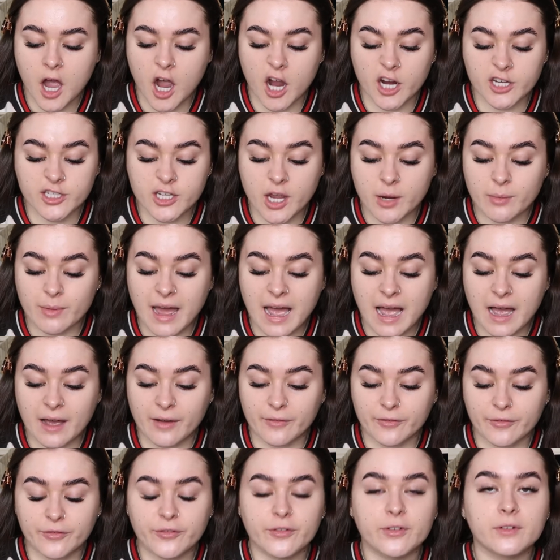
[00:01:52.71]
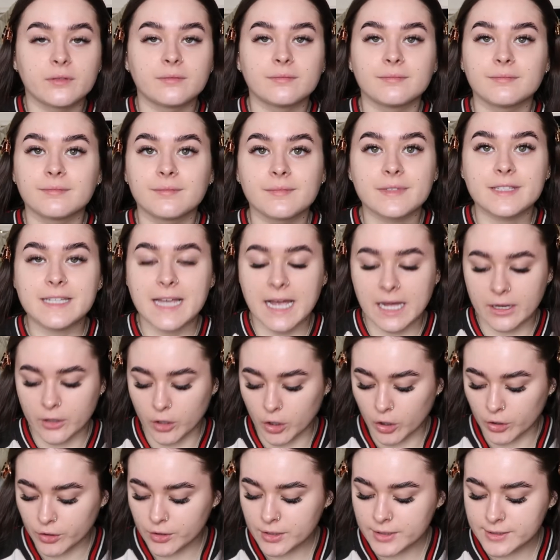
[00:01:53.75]
I don't have tan
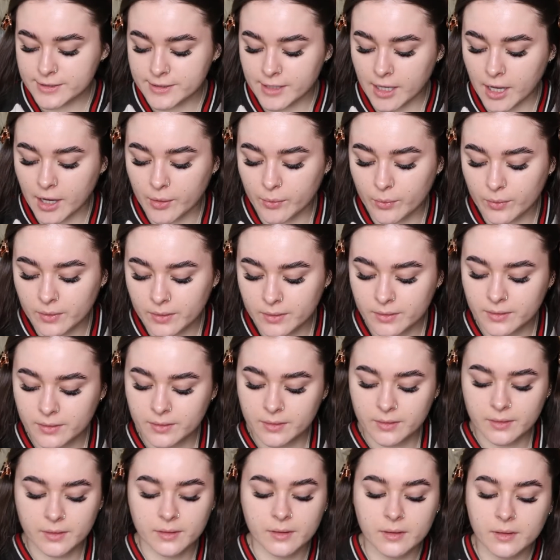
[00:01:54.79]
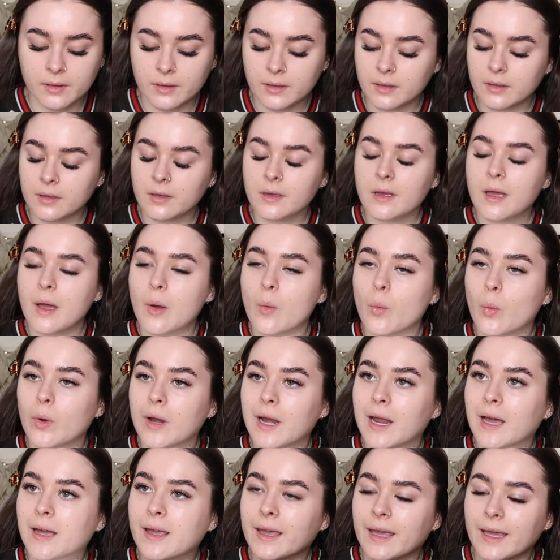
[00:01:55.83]
on, so we're
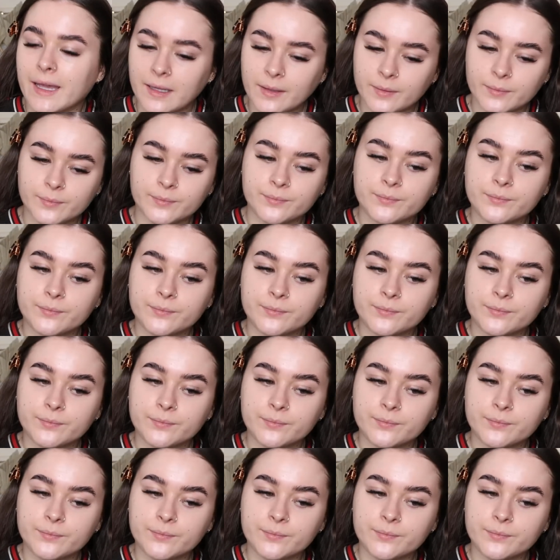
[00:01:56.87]
lucky.